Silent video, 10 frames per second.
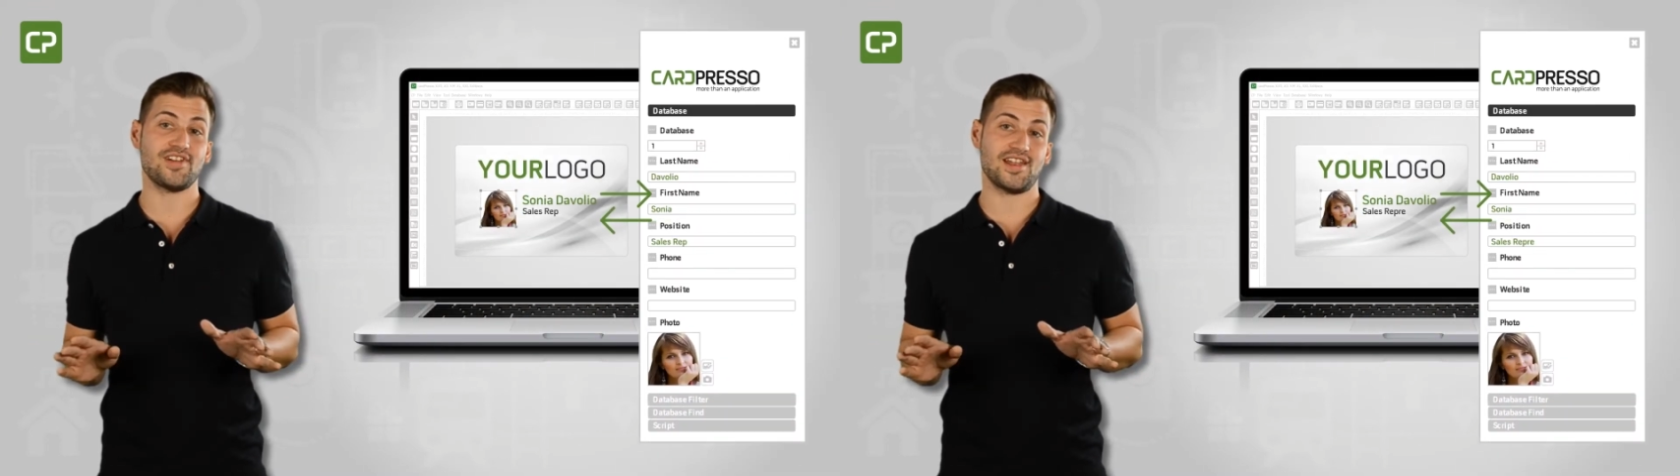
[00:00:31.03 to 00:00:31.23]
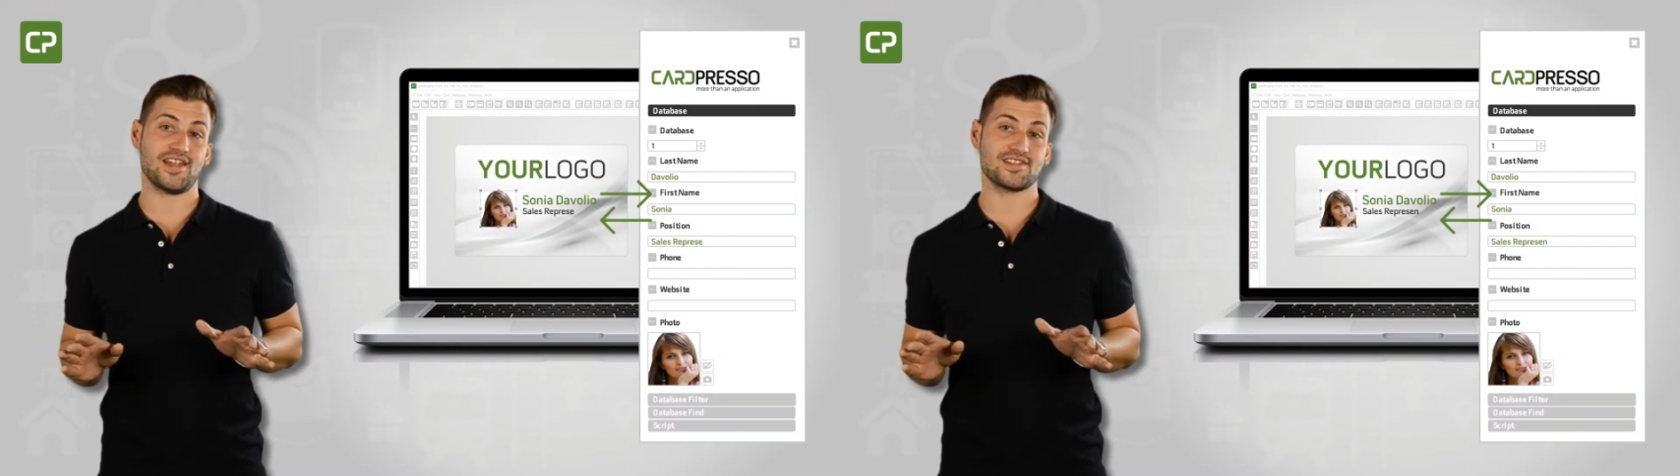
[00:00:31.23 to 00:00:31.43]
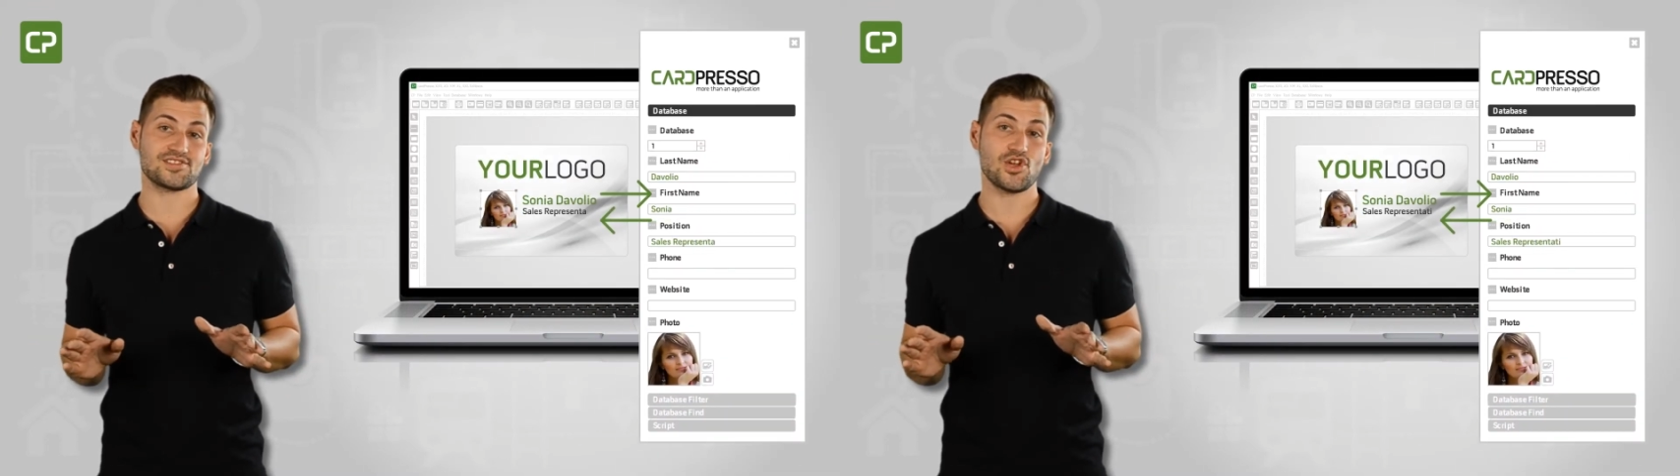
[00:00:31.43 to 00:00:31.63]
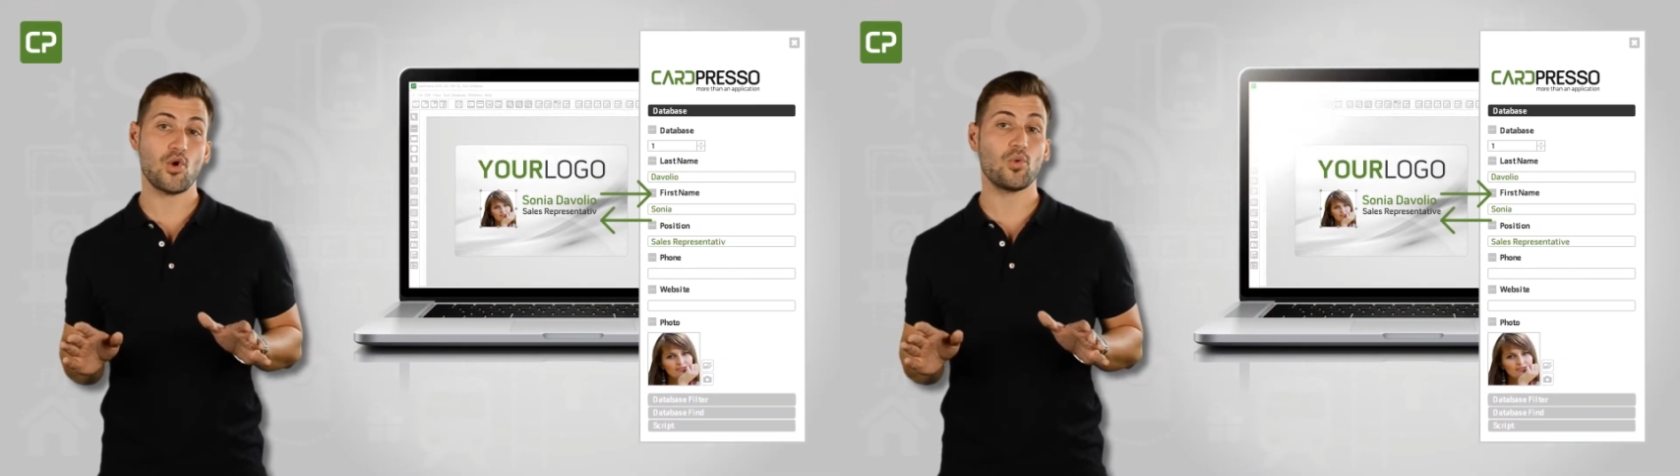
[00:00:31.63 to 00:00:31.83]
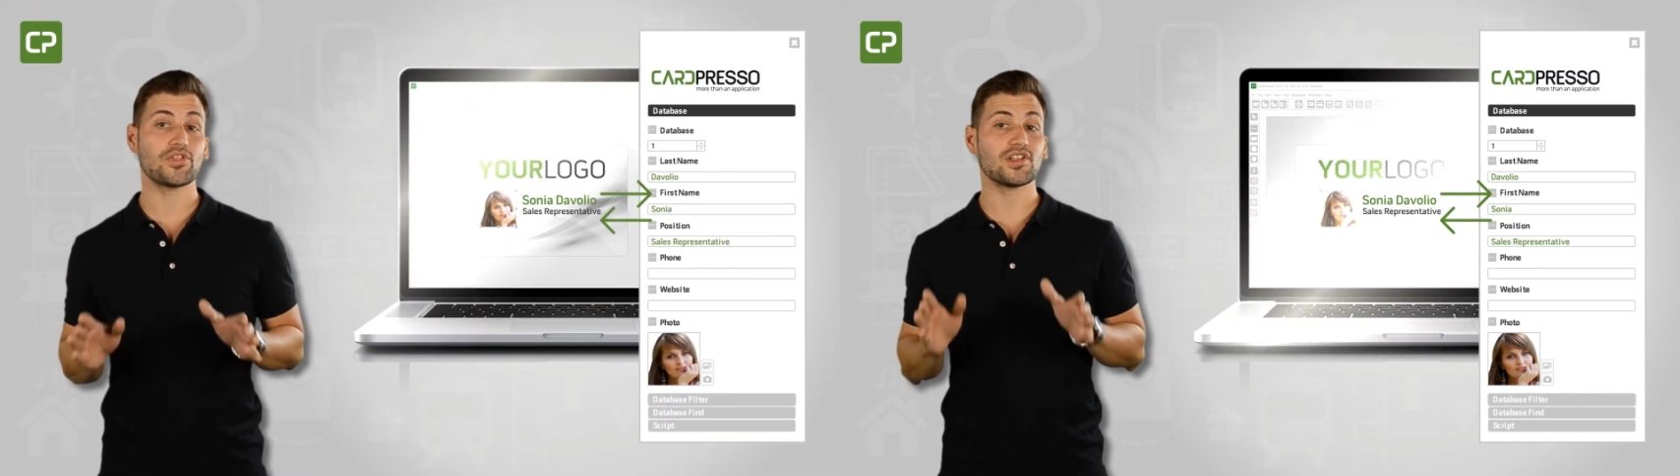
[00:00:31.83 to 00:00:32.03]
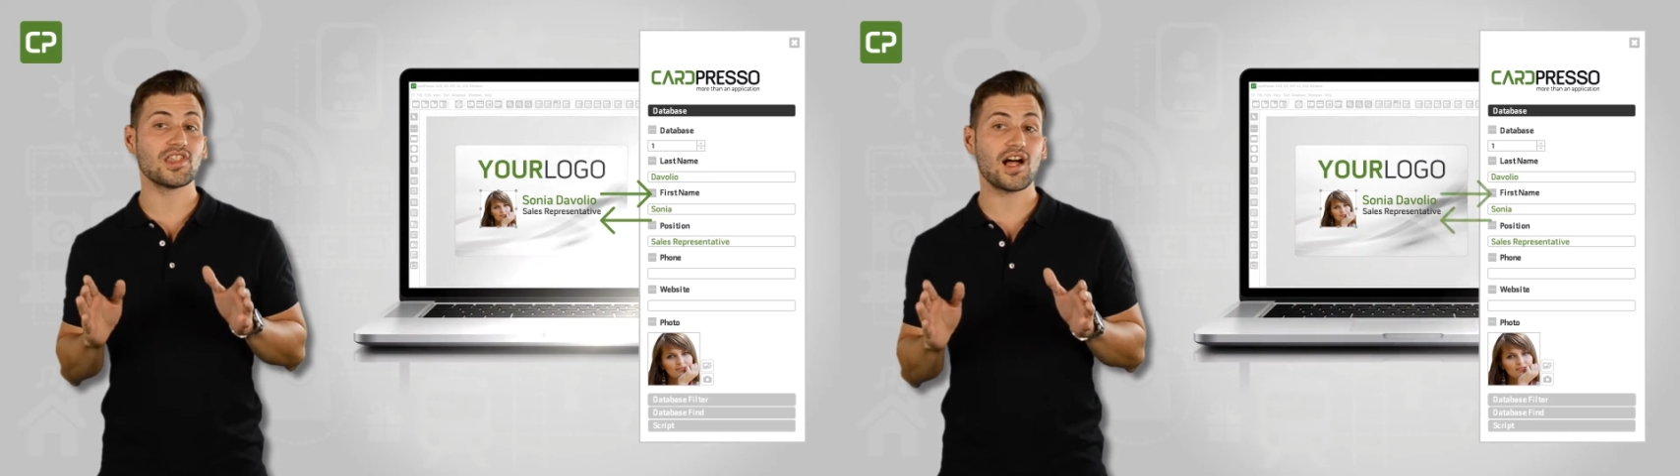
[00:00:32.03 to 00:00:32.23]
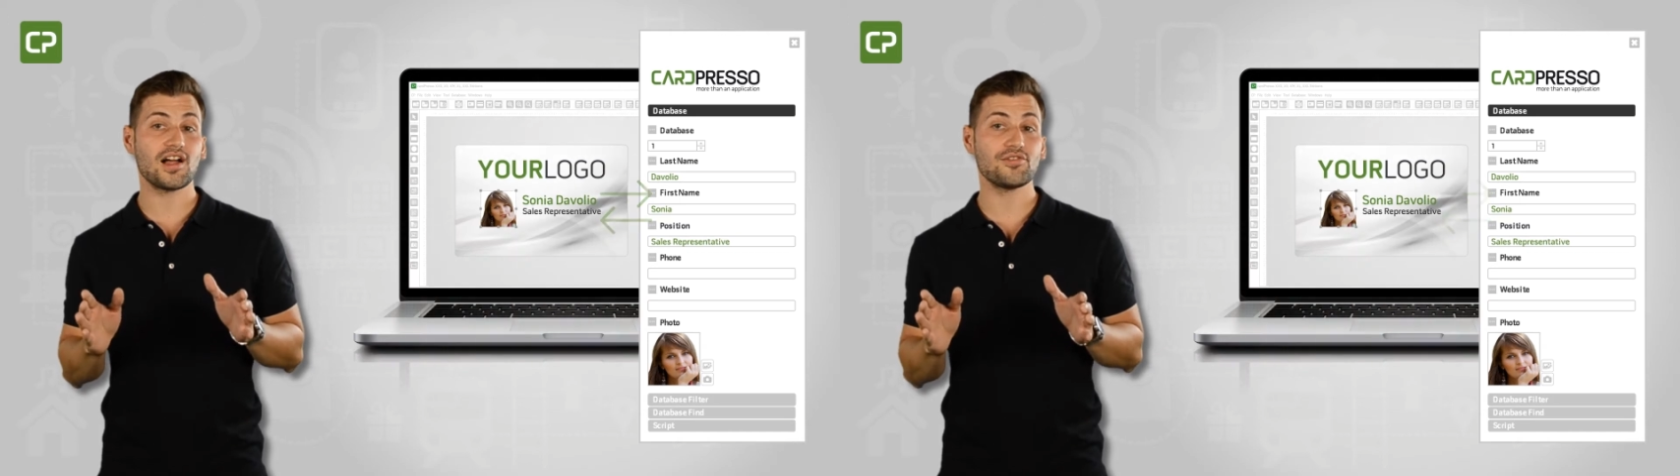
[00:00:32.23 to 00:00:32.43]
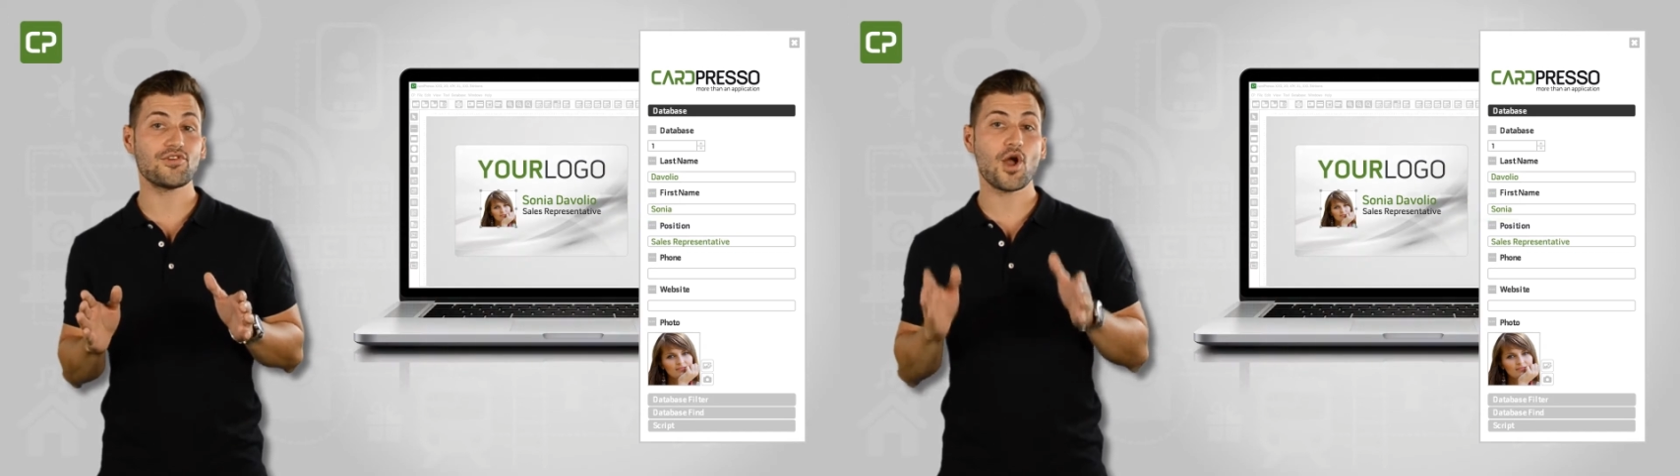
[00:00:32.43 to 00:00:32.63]
headaches with a
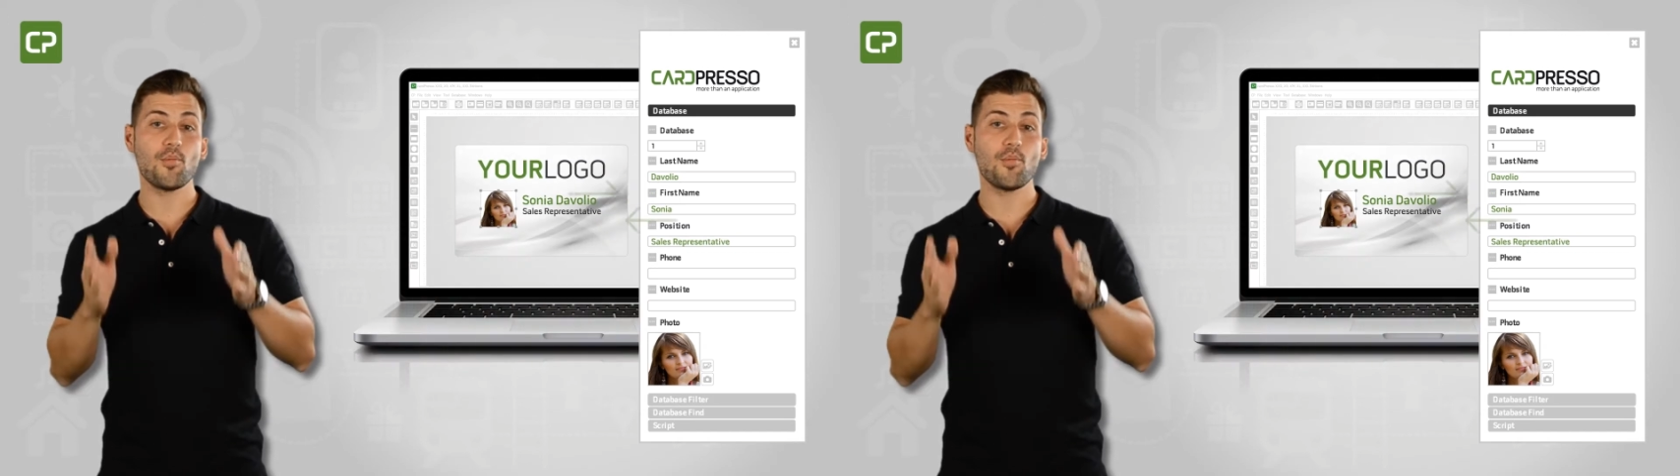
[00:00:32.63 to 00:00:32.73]
live,